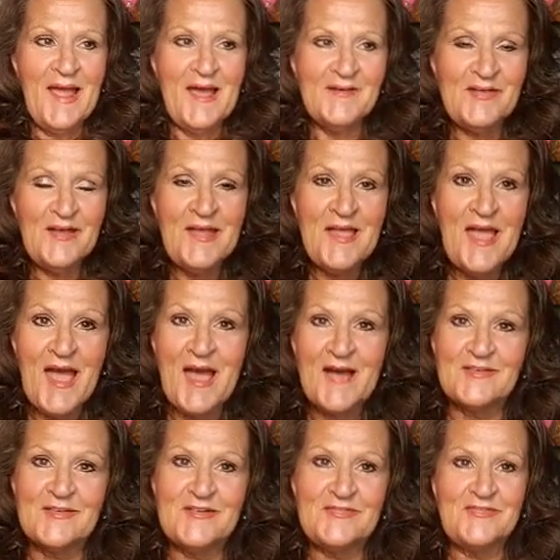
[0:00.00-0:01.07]
have,
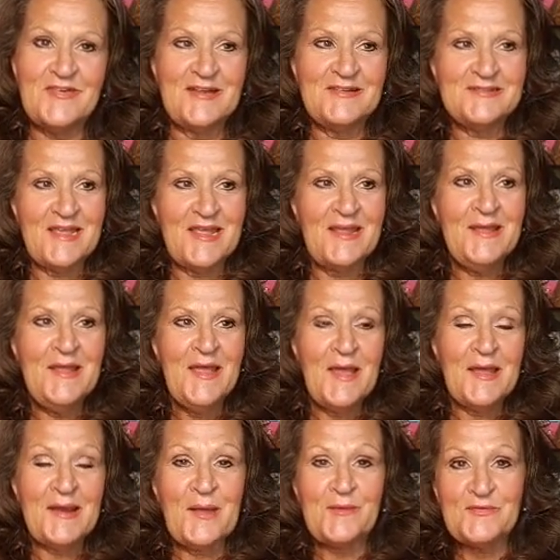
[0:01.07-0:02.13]
have a fun day
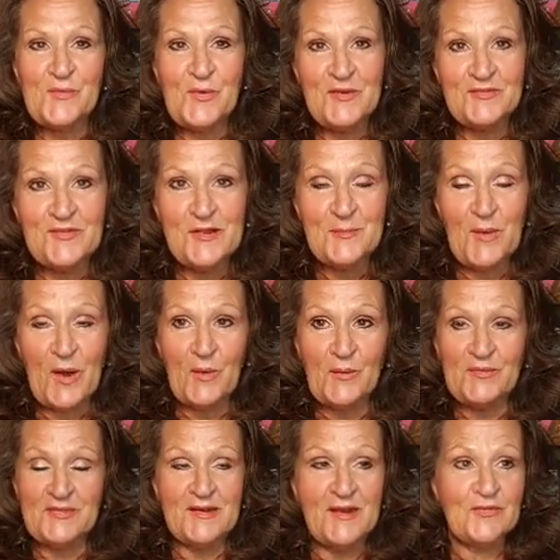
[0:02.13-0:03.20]
and i'll of course see you tomorrow
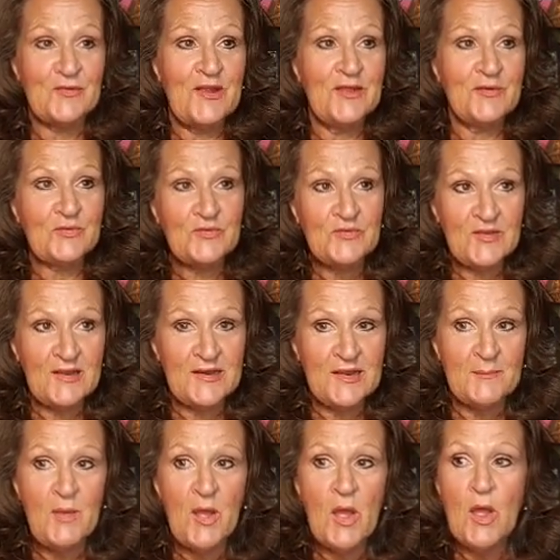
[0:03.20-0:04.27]
with another interesting
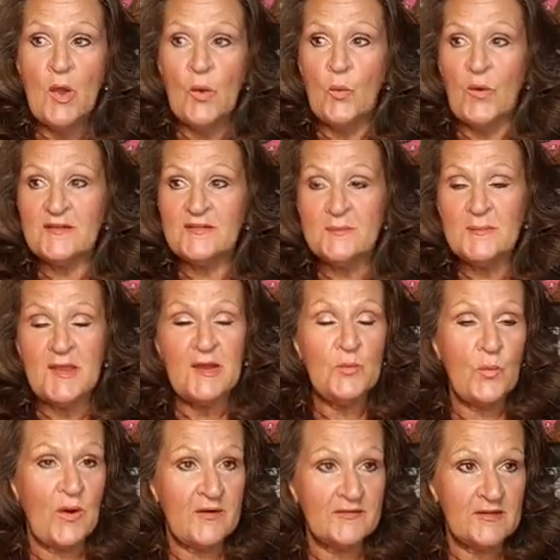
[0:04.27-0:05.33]
idiom what does it mean
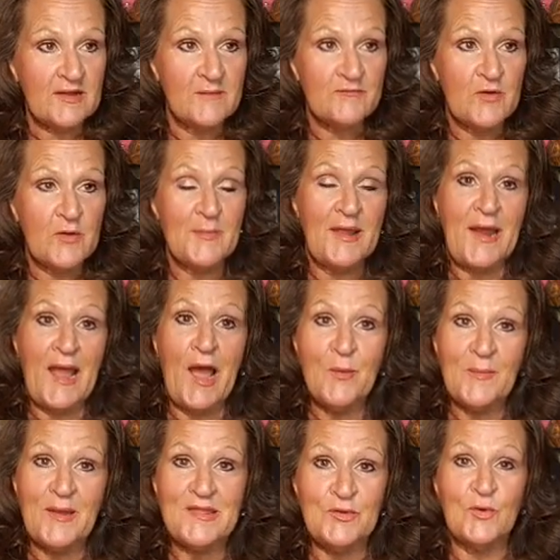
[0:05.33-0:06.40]
where does it come from and how
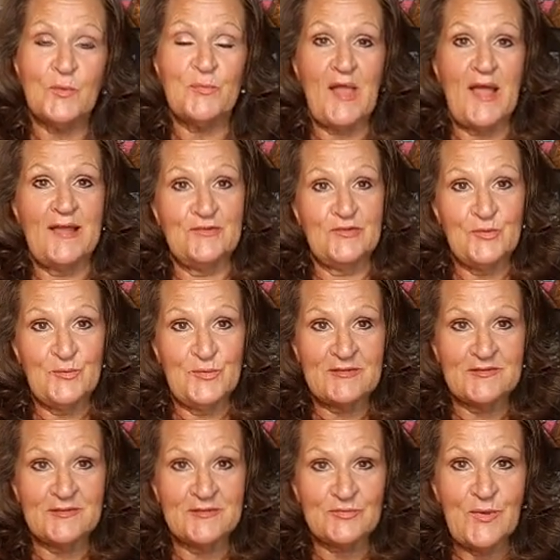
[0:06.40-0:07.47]
might you apply it to your
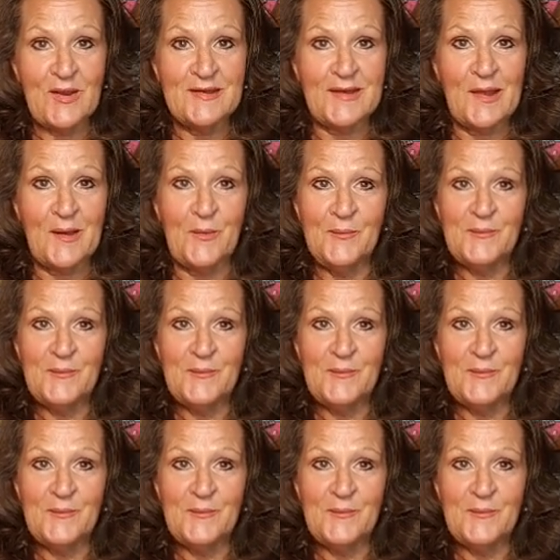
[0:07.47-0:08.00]
business right now